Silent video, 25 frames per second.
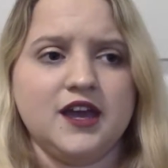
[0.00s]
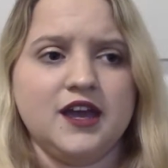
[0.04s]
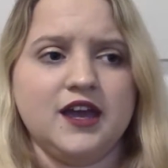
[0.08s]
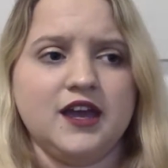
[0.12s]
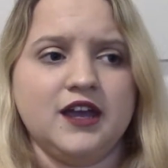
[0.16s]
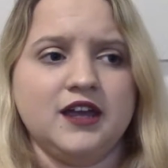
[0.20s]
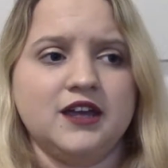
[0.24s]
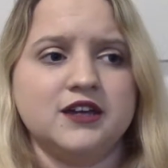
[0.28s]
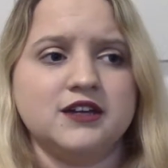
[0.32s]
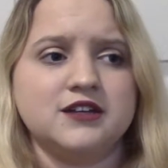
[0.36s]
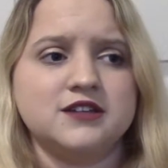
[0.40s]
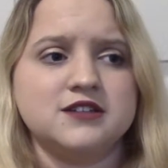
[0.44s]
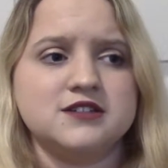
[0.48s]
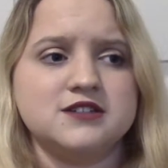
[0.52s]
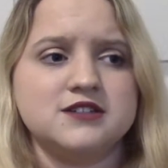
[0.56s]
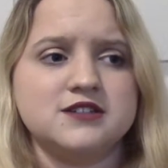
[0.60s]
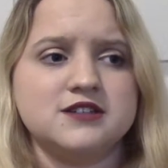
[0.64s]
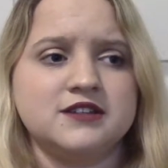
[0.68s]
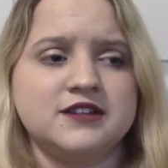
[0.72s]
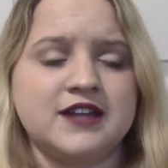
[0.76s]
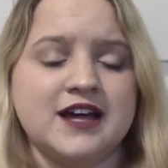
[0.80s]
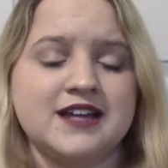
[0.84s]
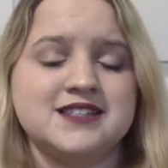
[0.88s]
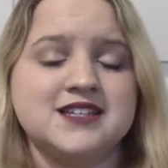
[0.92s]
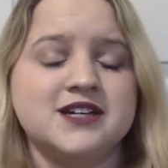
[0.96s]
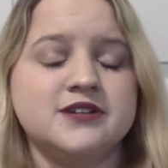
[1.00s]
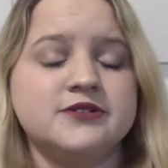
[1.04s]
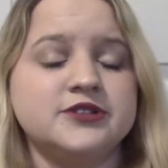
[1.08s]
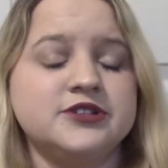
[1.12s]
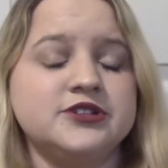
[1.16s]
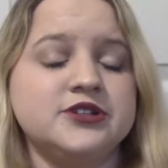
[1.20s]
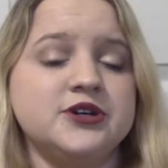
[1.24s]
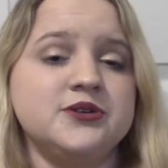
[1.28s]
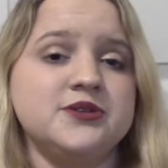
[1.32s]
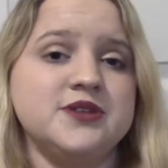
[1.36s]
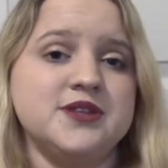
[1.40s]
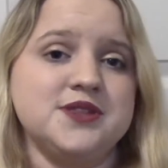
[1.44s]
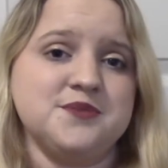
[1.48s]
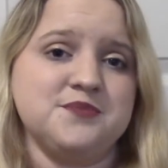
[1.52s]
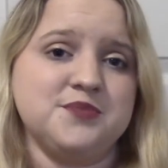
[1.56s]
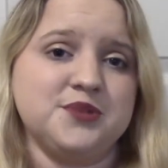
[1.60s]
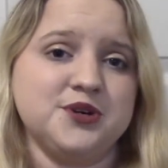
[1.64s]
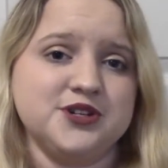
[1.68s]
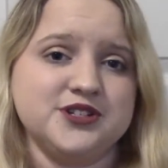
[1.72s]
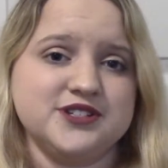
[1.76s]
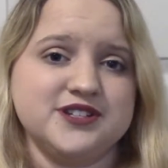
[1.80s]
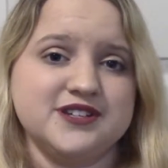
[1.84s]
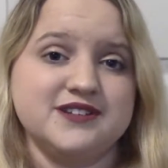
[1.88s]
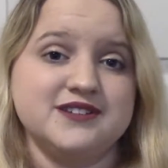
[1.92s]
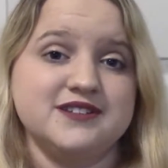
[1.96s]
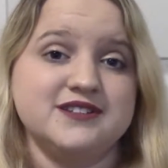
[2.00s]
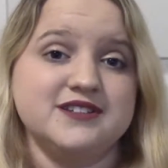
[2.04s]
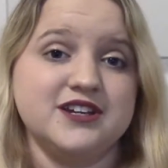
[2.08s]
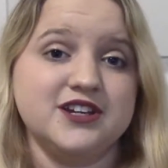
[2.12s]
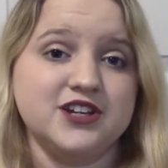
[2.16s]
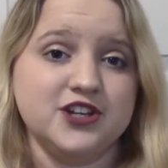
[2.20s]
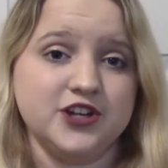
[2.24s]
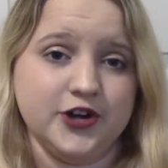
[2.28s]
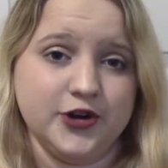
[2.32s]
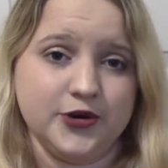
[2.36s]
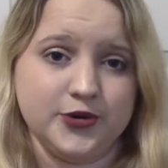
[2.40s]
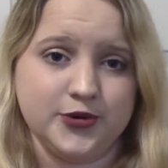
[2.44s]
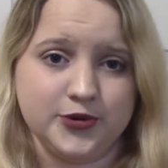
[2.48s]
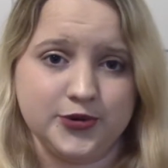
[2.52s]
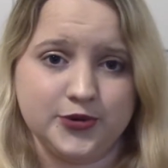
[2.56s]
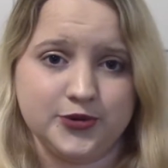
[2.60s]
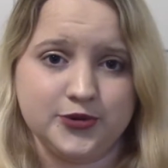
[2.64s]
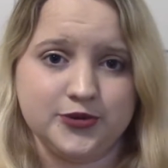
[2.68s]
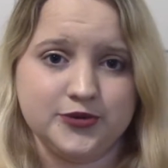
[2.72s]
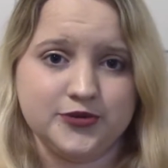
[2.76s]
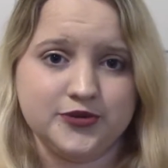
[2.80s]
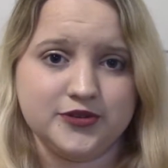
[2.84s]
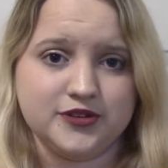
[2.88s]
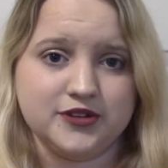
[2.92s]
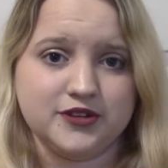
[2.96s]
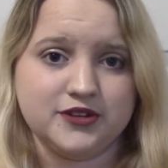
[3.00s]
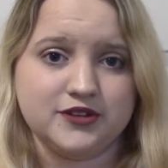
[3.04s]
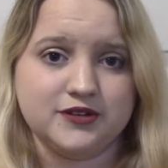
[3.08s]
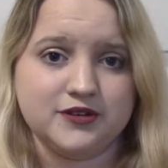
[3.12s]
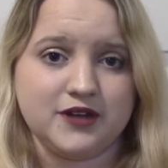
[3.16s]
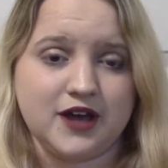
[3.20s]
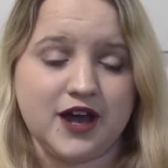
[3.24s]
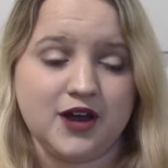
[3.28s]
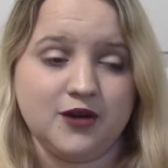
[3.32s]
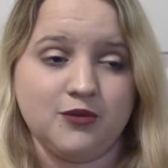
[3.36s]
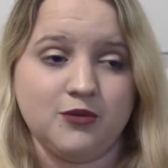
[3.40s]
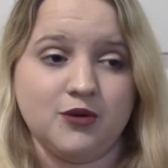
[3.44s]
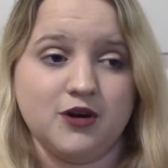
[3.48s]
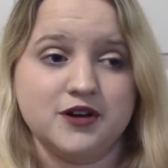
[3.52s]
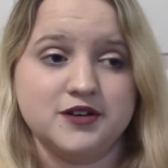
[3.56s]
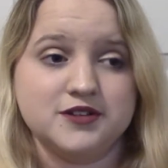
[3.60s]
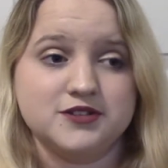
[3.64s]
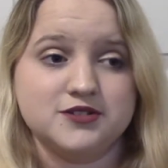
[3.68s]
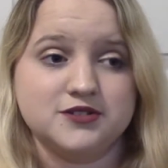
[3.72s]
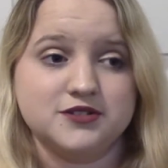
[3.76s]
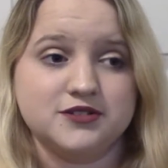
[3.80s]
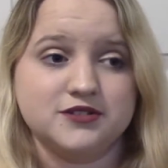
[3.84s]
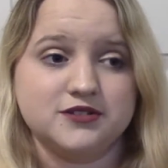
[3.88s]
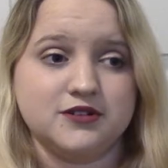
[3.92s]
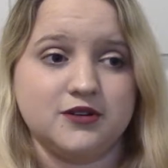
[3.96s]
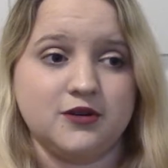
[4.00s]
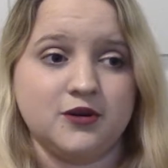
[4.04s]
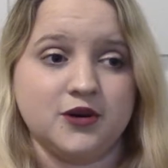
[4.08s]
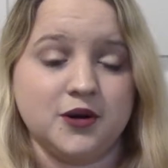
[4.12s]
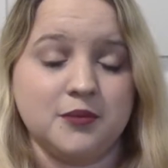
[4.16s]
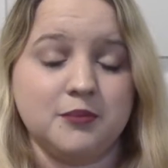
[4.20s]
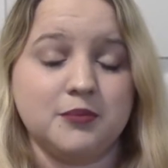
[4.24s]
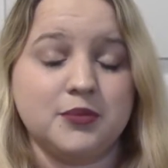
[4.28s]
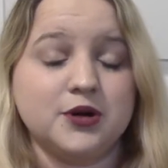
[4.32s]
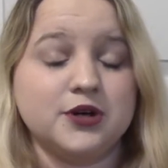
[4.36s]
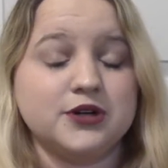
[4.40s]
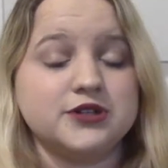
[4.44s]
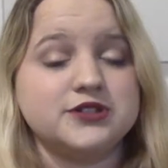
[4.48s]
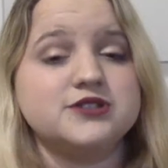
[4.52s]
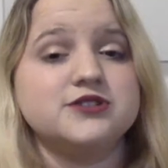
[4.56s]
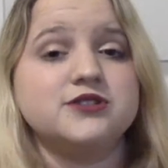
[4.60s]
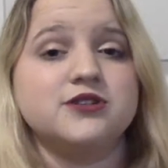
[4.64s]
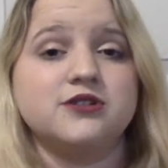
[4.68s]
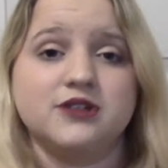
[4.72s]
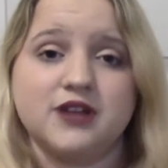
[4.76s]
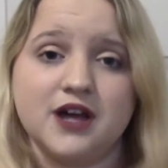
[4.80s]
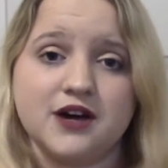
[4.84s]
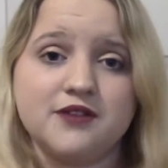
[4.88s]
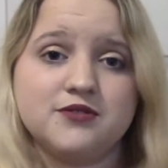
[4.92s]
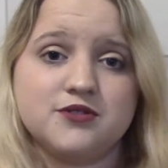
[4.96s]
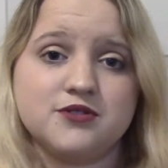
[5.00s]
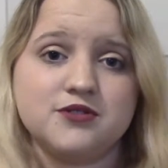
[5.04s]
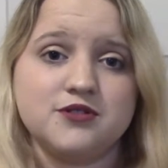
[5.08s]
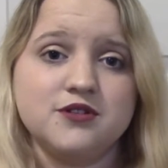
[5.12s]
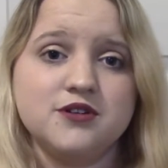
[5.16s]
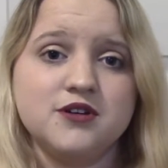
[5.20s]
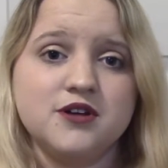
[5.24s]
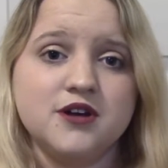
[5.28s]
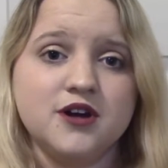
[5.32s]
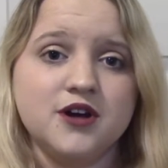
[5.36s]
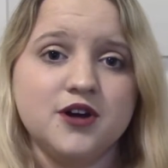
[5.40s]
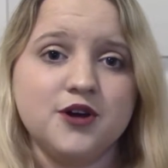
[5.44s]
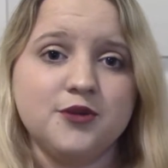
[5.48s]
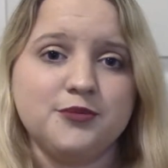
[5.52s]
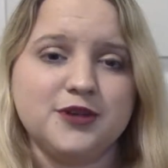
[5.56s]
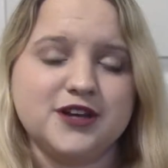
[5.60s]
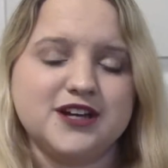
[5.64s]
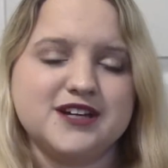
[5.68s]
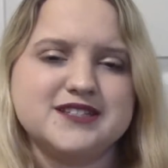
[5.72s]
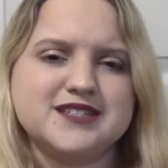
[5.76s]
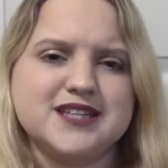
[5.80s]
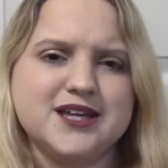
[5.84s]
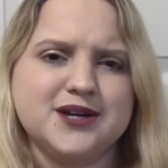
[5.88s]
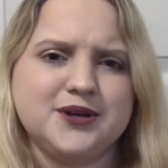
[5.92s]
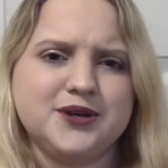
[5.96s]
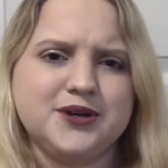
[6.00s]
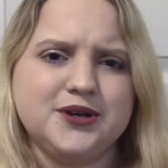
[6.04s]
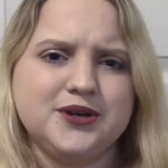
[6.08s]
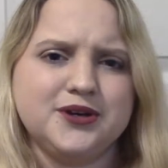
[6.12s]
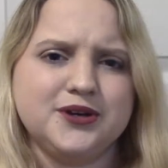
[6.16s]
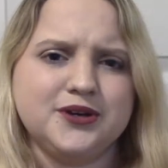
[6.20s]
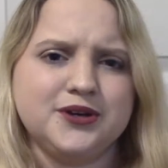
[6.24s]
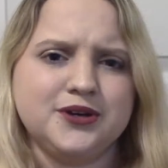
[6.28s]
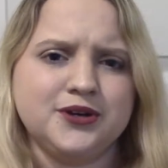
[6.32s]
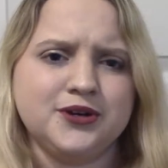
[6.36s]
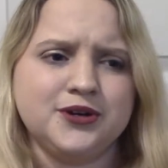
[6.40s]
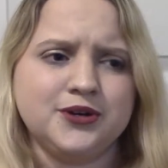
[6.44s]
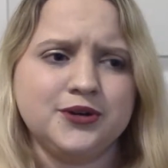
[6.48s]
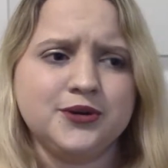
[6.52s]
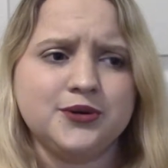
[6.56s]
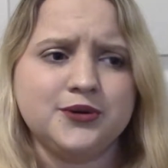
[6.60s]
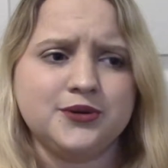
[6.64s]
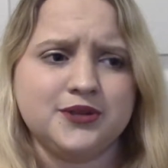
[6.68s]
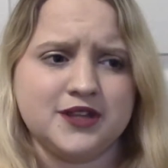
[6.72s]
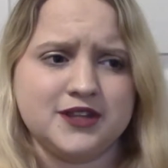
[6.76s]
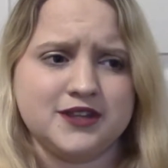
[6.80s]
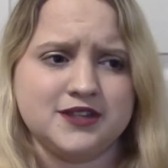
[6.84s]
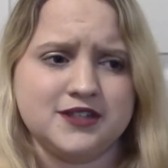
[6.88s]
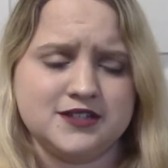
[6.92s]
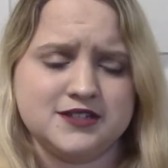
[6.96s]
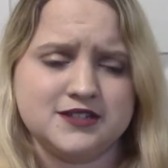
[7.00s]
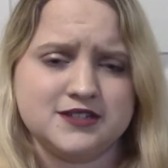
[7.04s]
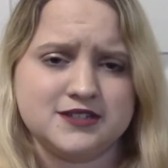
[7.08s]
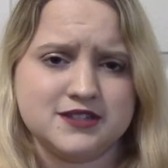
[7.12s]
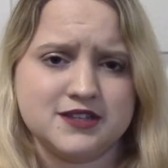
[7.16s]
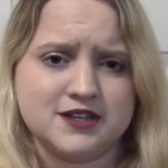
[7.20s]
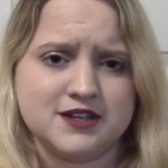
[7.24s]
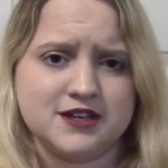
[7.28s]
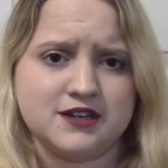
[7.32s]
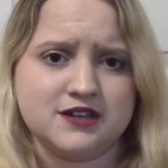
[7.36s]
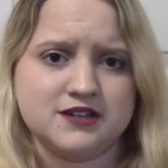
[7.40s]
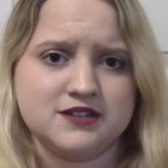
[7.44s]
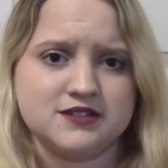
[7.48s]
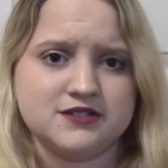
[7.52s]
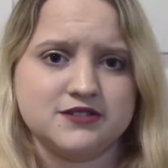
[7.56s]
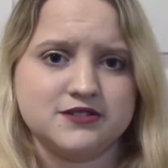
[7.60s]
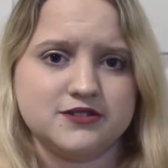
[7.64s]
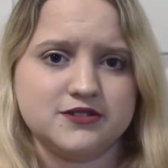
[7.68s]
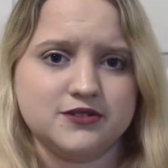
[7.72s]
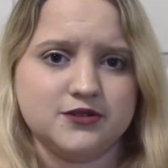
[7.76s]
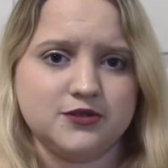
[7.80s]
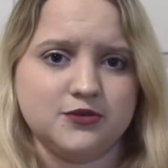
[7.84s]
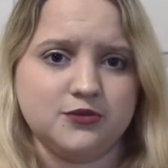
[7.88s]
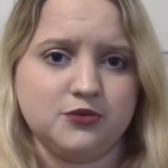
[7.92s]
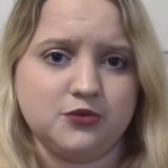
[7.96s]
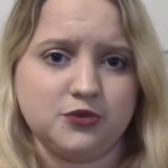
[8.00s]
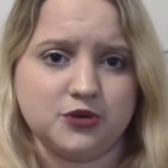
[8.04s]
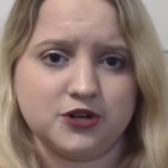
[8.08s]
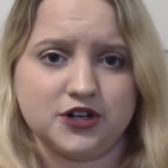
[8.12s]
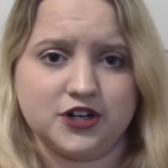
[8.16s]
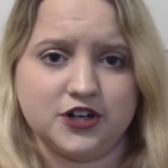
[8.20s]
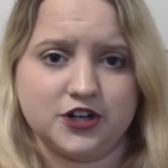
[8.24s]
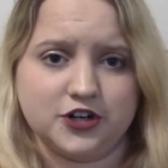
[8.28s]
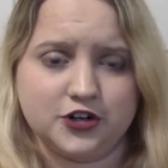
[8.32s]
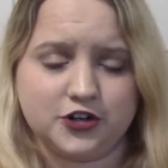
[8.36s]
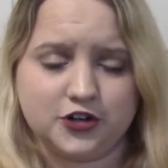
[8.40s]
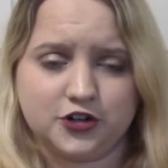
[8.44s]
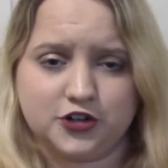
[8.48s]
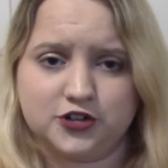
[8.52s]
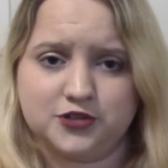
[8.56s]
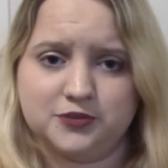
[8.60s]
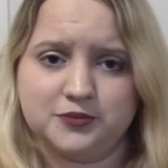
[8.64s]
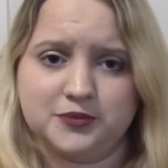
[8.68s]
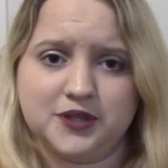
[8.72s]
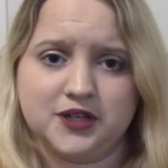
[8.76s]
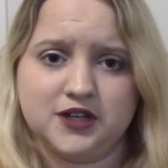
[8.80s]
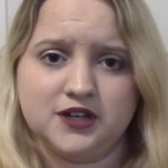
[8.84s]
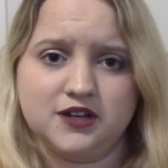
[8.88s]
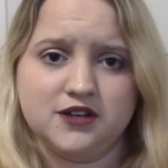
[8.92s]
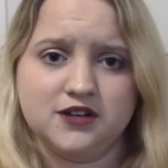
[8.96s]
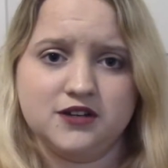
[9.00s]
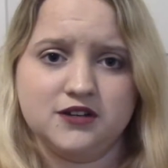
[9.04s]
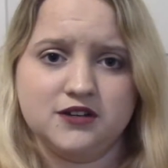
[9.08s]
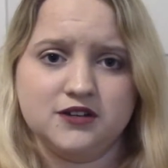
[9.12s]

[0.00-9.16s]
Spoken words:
and that's how I know that the person did know who I was on a personal level, because they knew that these things were going to hurt me.